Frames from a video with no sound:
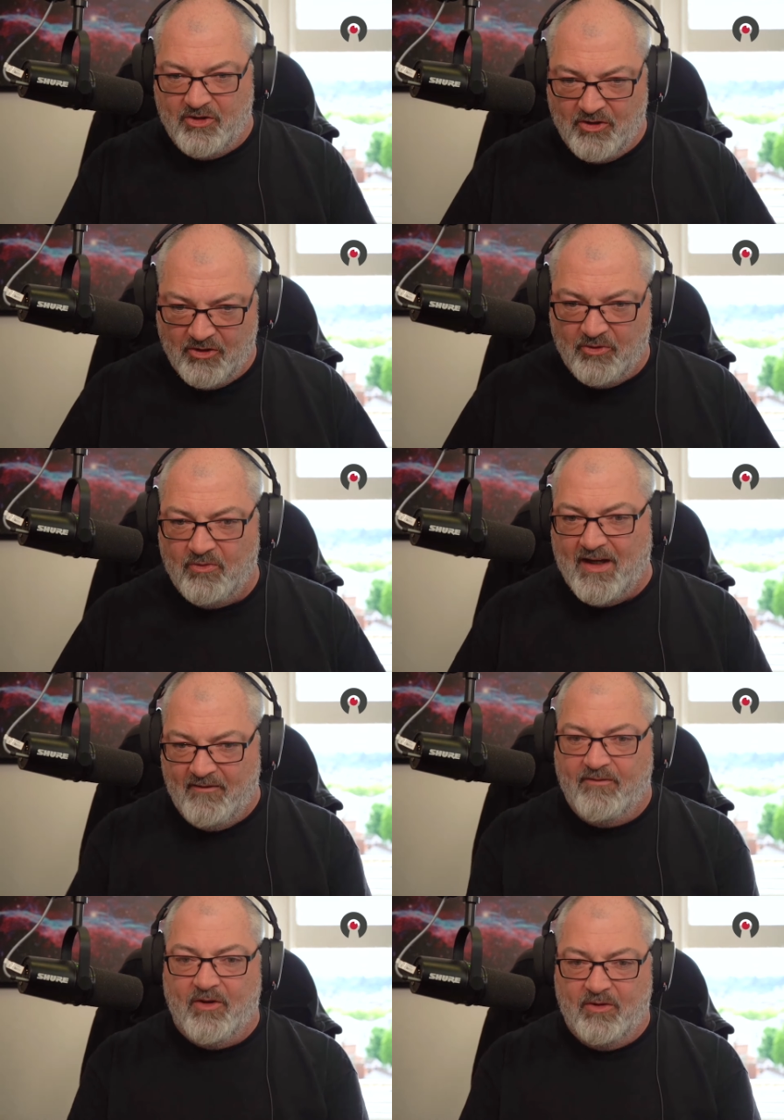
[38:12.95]
to do
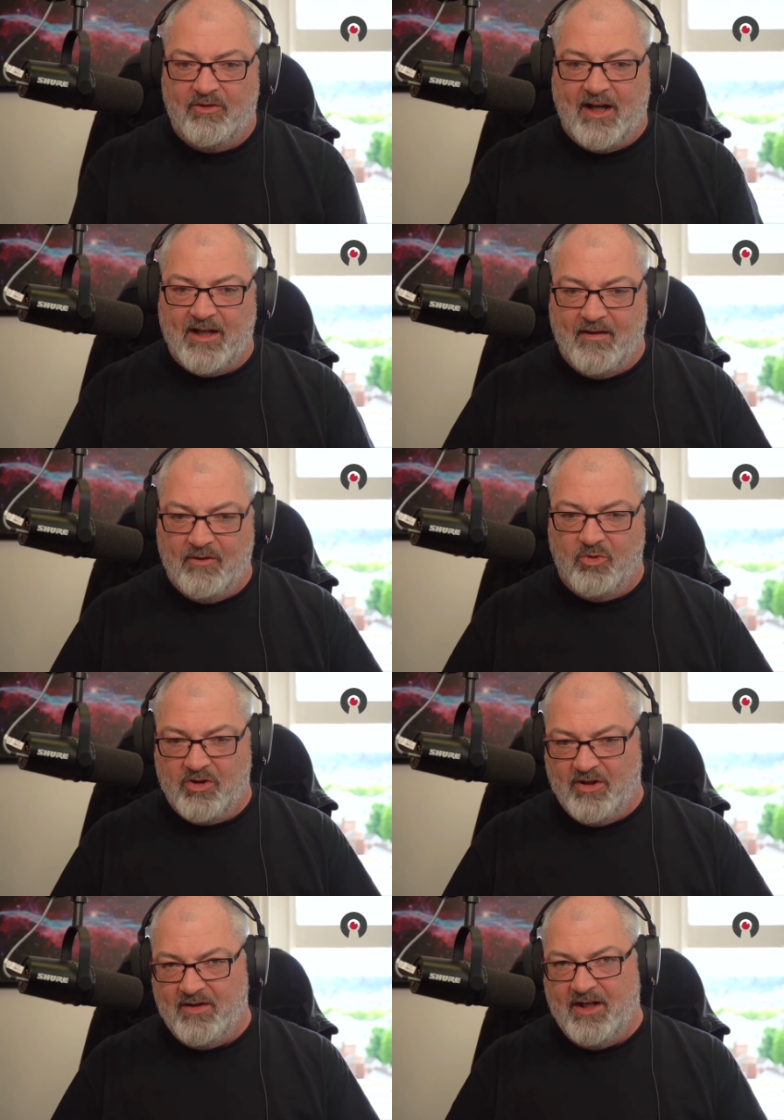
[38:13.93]
infosec in their
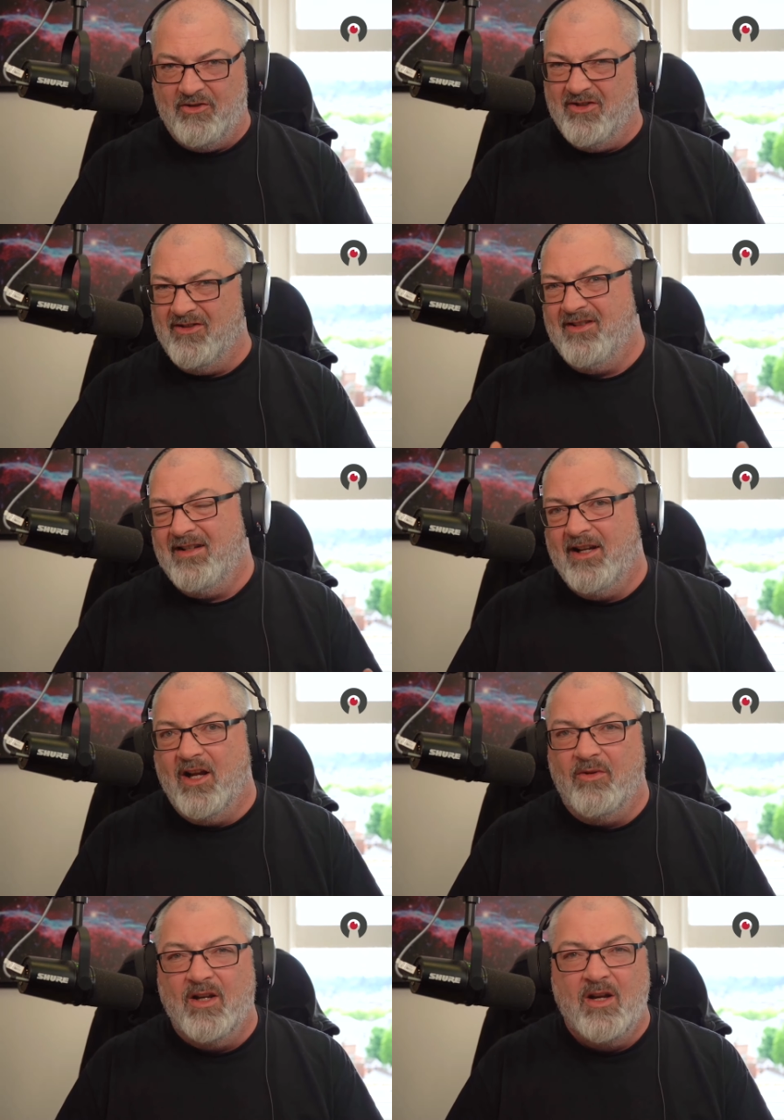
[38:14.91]
organizations you know